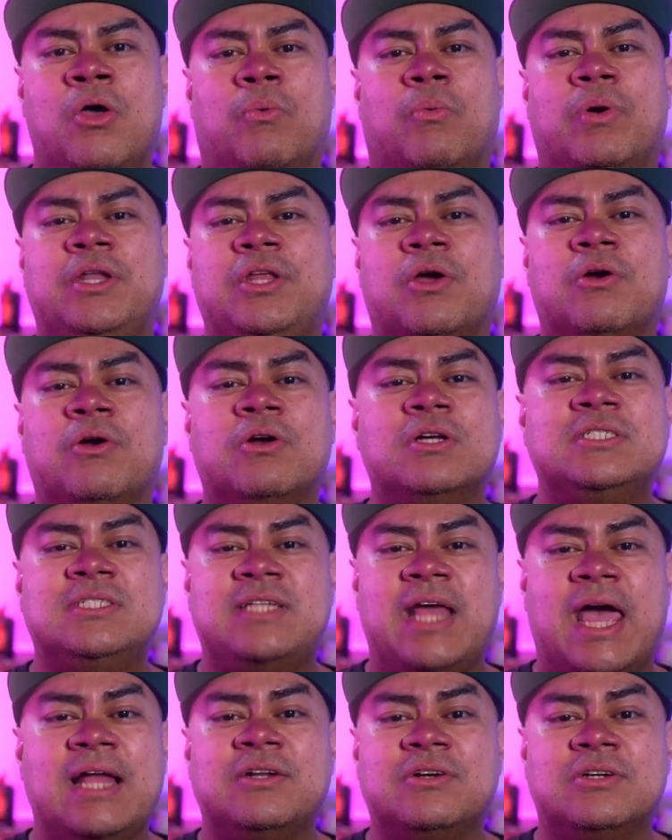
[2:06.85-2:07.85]
when your
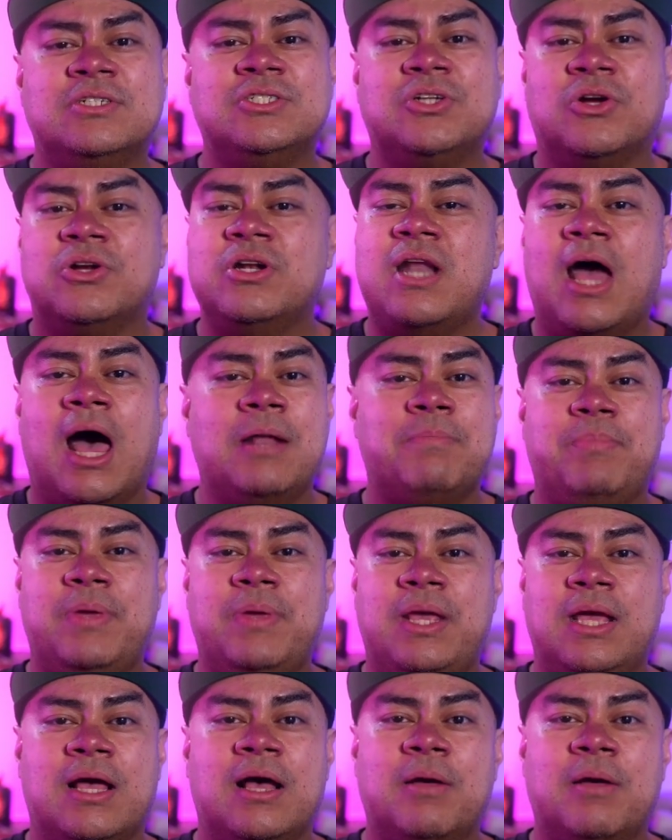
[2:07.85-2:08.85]
standards are not being